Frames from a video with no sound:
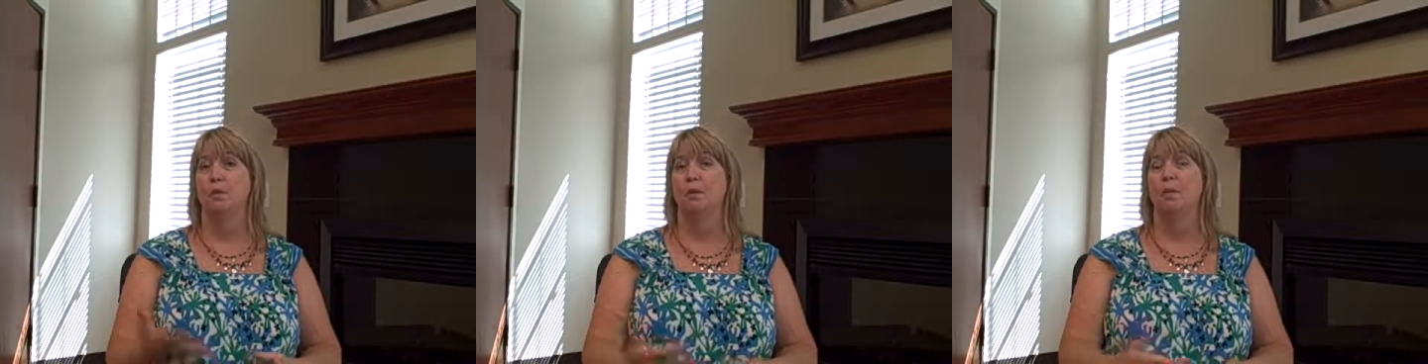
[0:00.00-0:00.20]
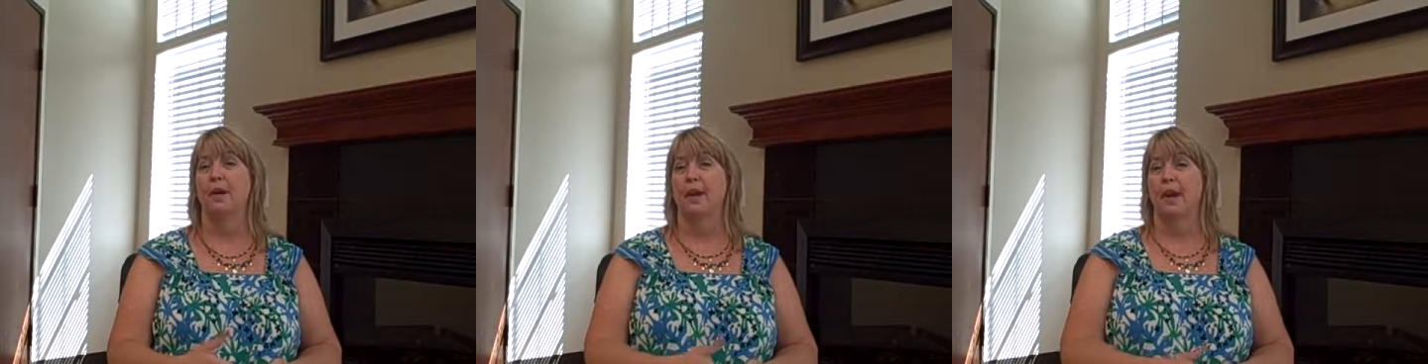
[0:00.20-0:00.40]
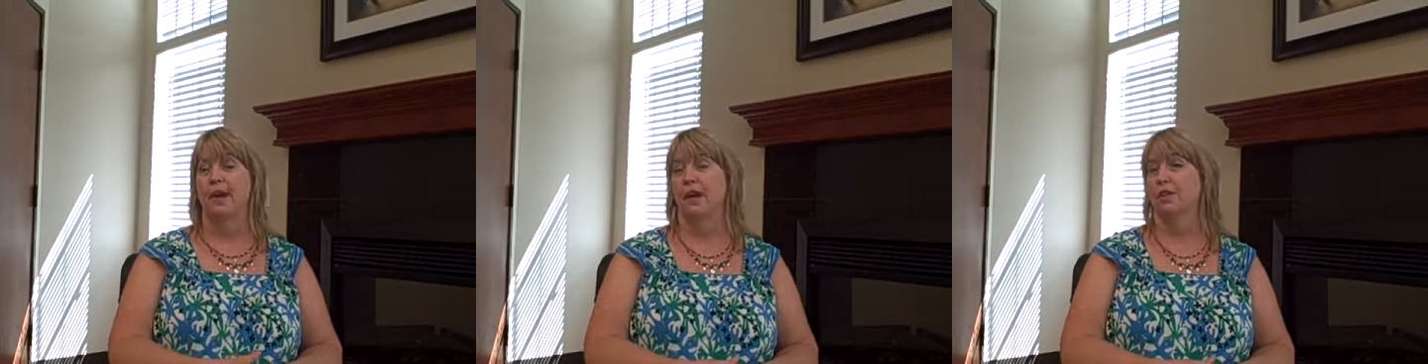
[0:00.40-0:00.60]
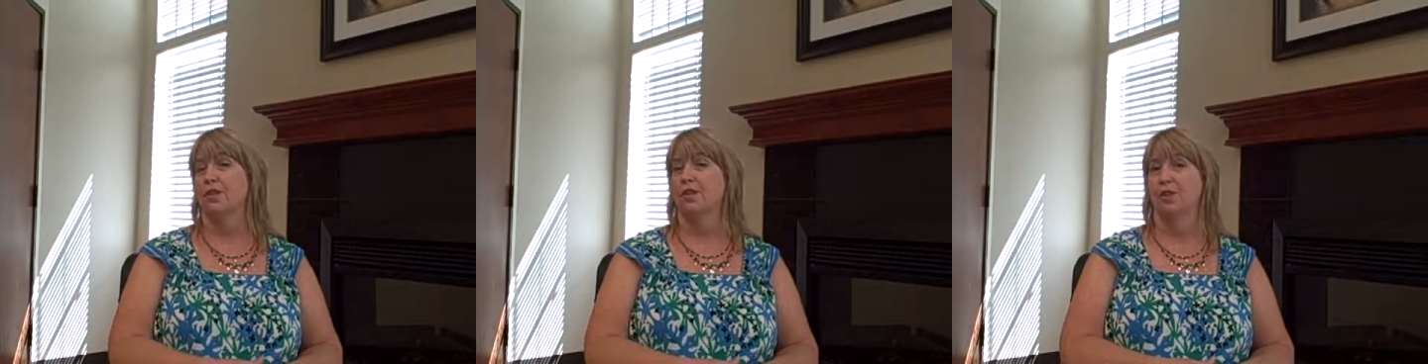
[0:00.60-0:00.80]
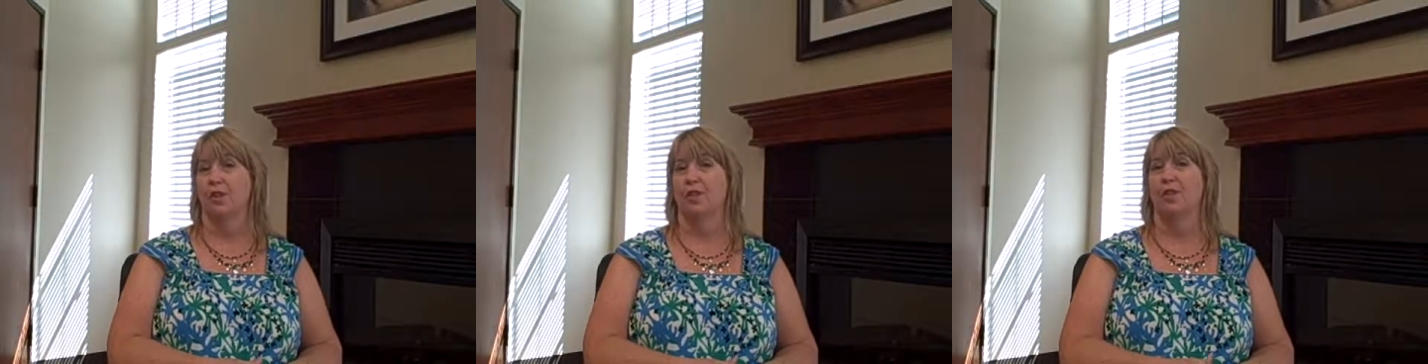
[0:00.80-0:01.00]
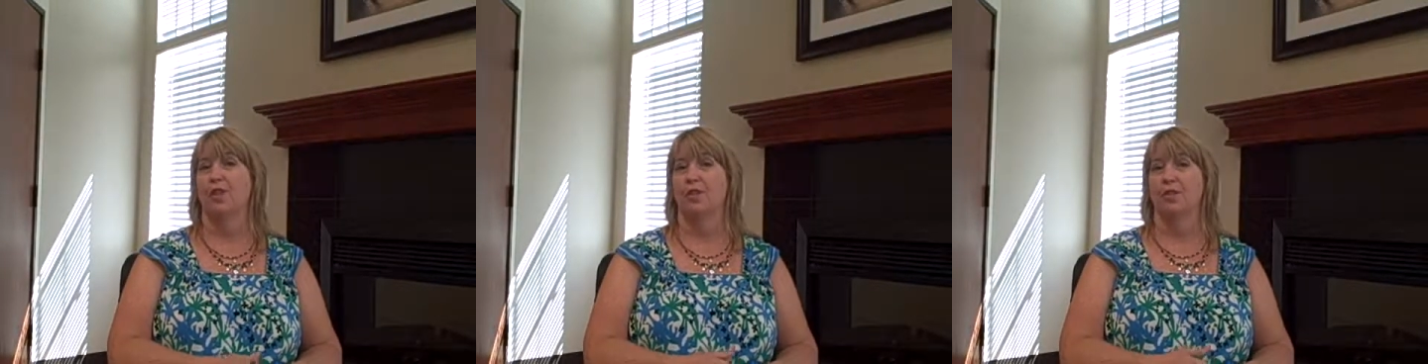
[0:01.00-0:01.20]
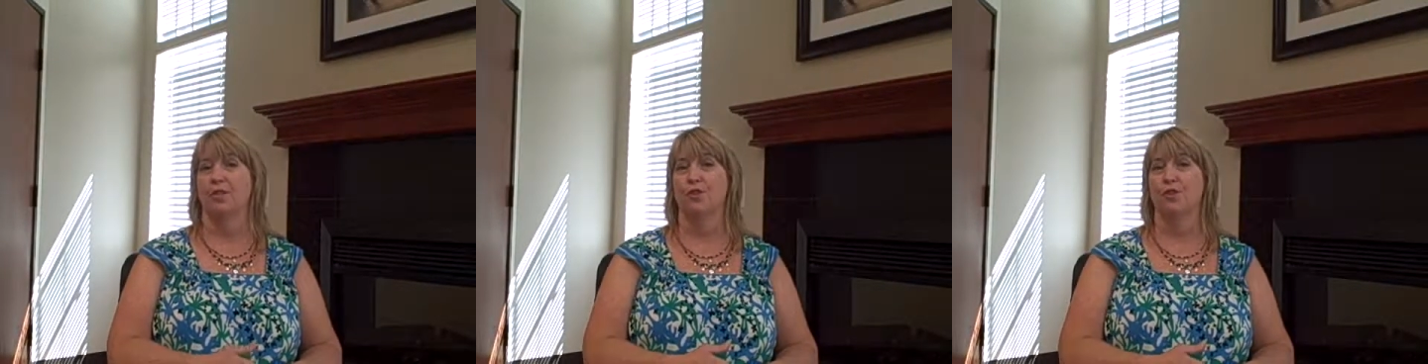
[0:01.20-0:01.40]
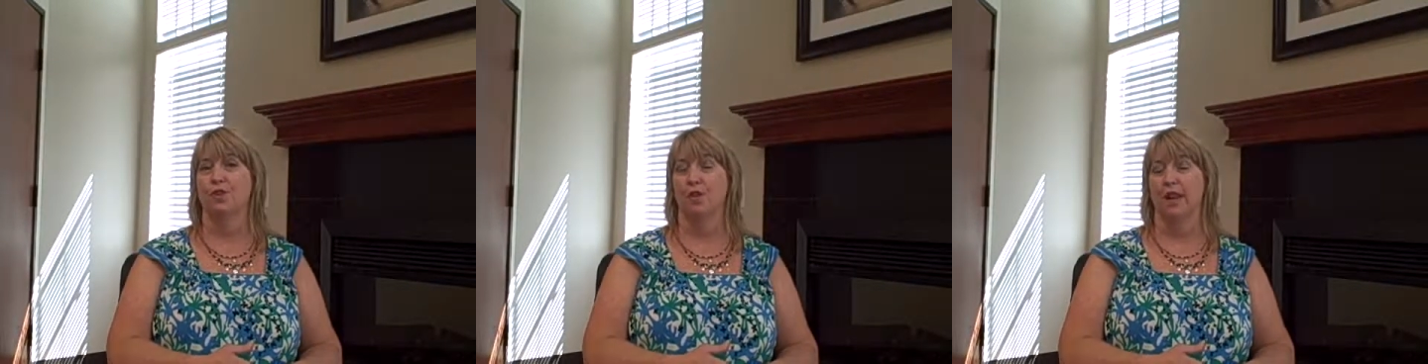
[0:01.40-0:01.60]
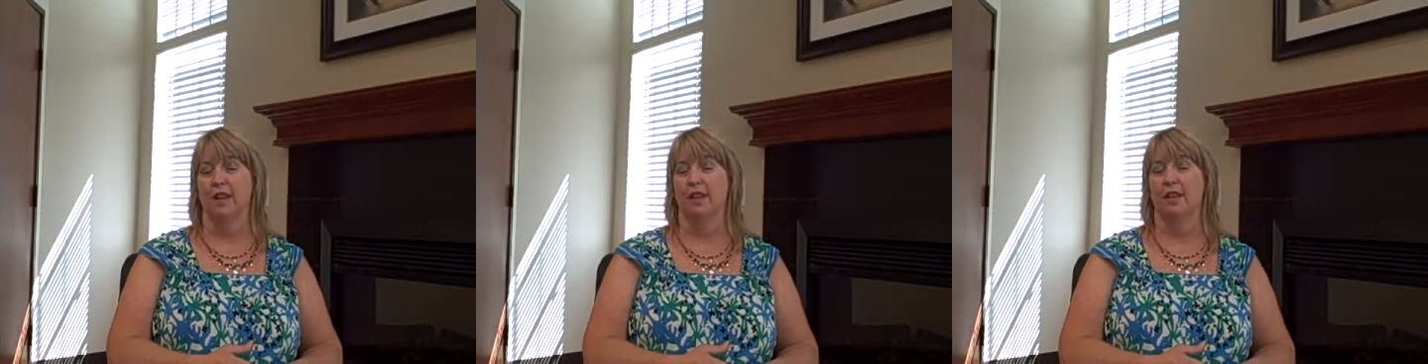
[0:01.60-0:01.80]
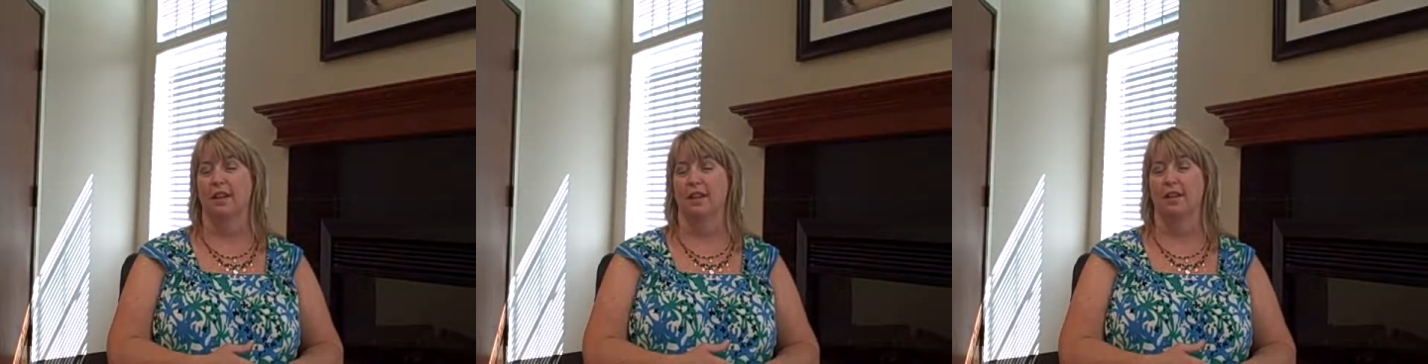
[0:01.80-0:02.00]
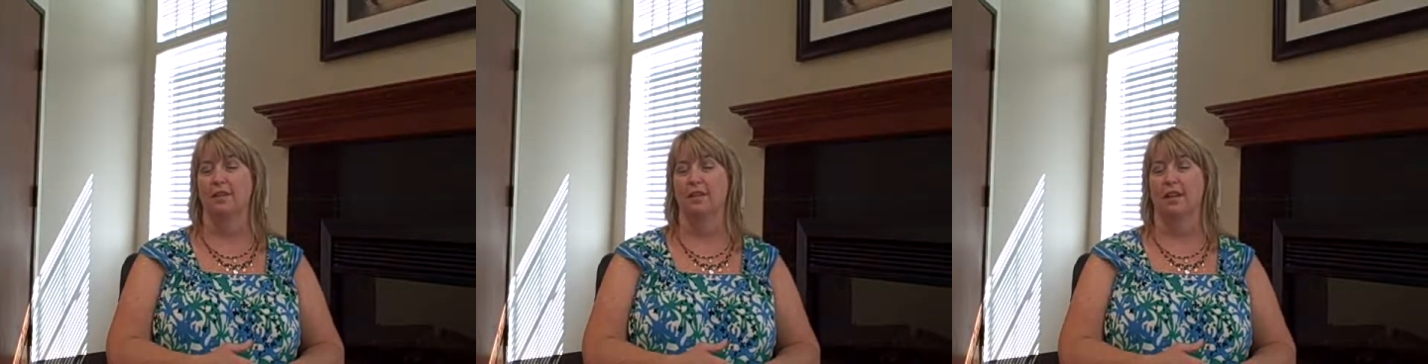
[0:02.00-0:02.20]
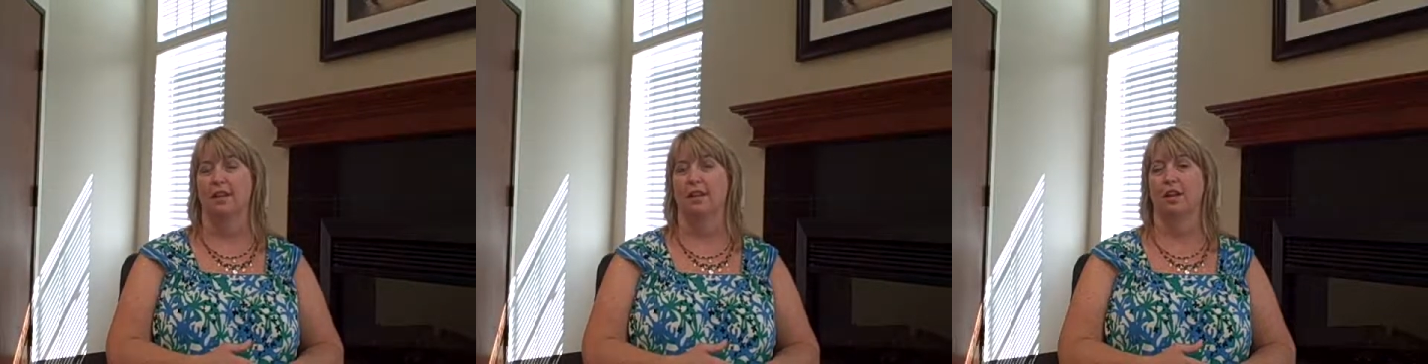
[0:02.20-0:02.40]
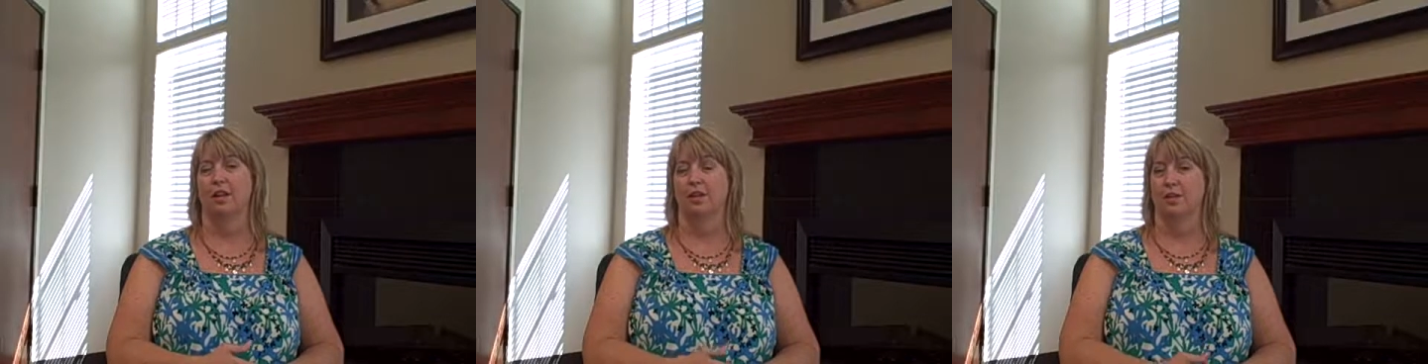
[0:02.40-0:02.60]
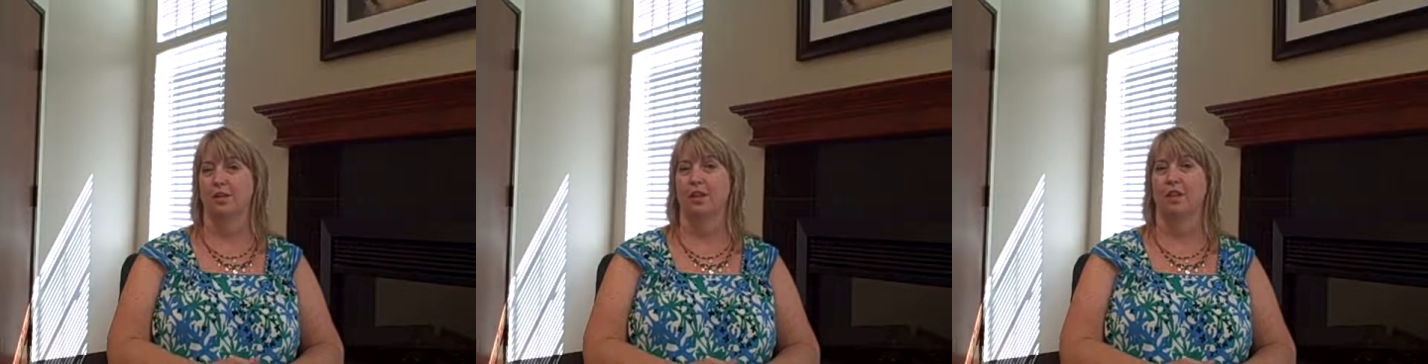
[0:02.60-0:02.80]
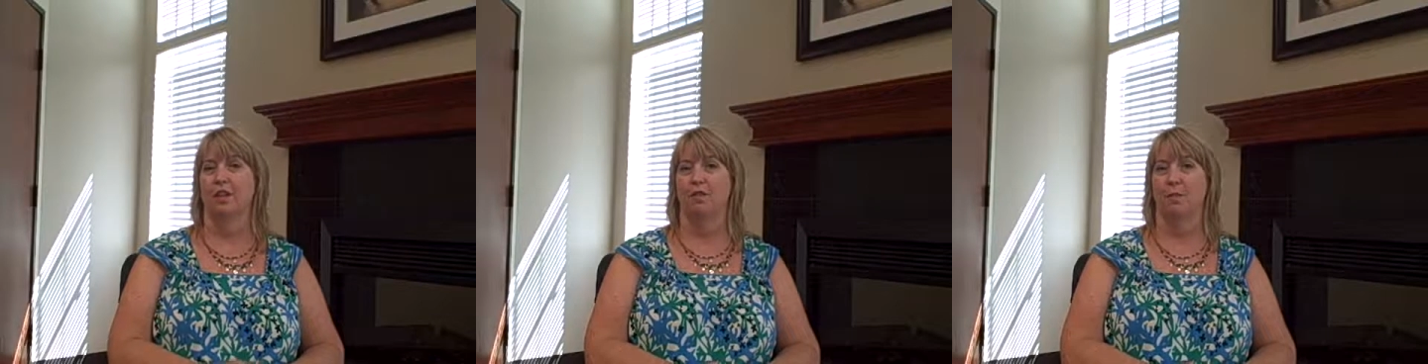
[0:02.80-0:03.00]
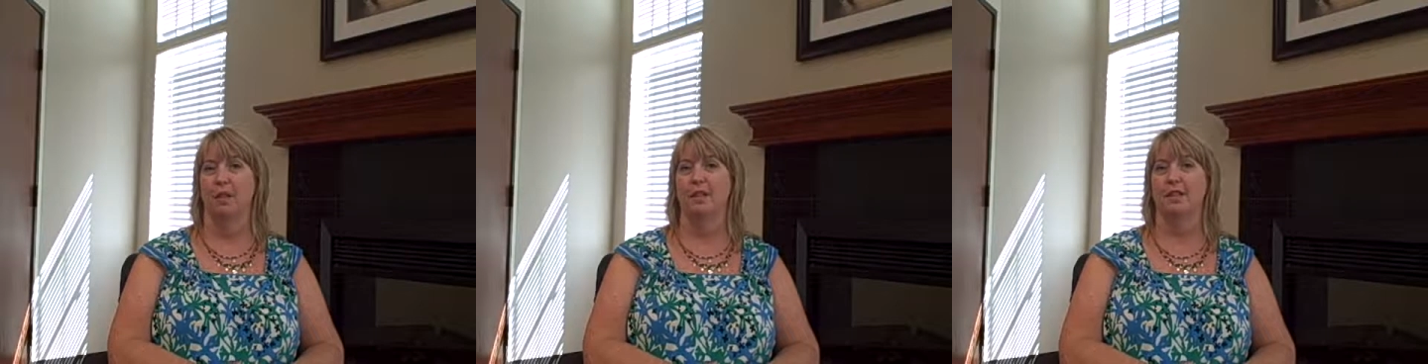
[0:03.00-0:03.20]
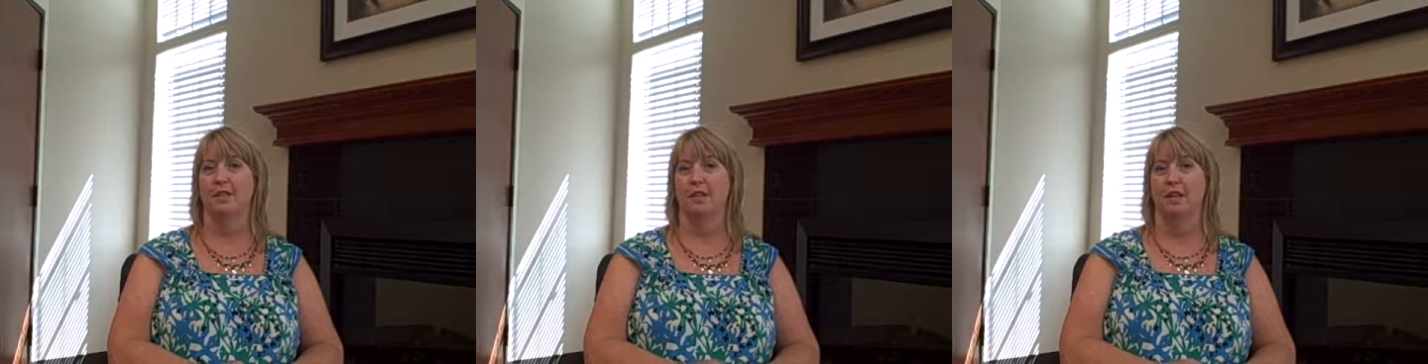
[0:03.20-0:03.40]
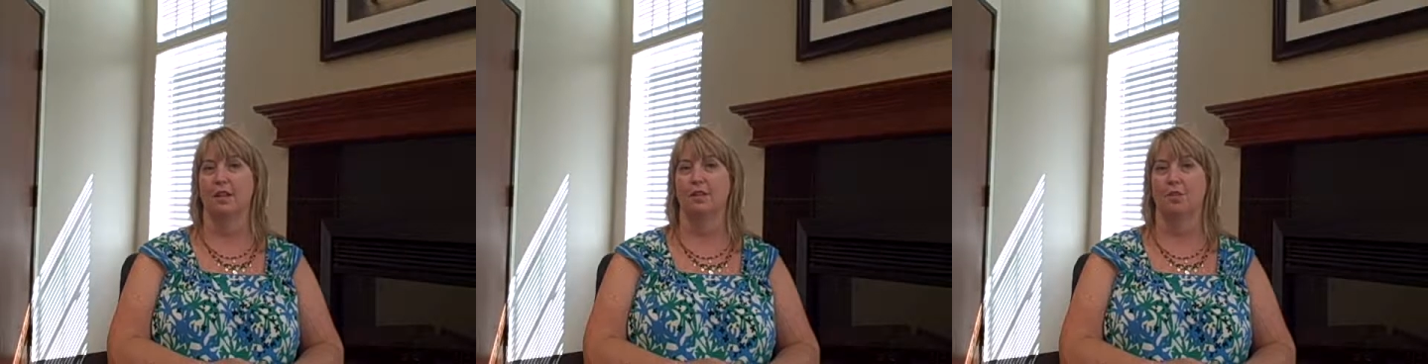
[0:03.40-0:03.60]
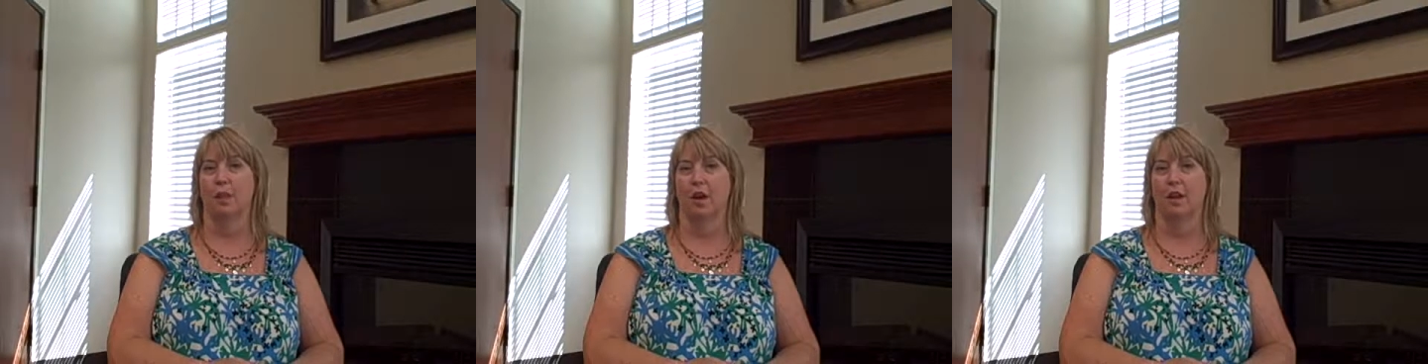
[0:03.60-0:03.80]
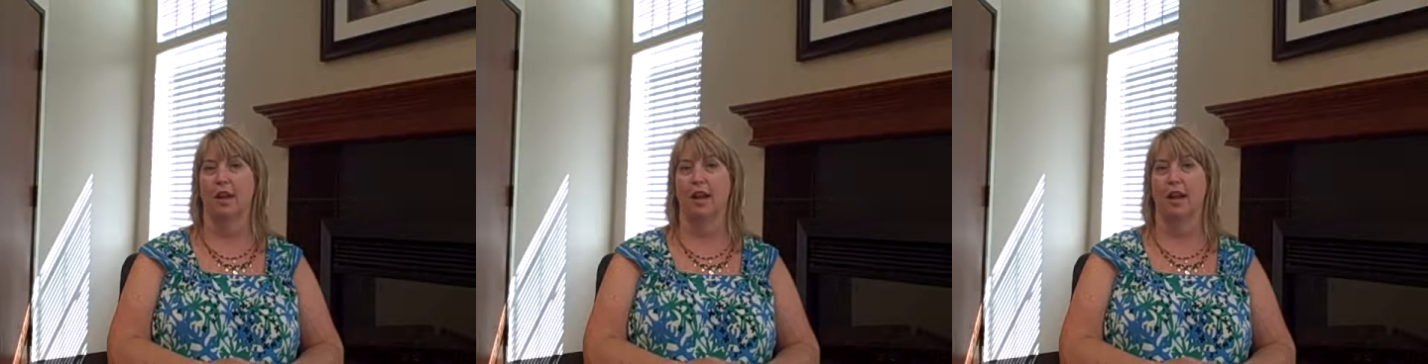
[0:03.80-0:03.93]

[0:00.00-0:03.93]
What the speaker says: but I also know that there's great things in alternative medicine as well.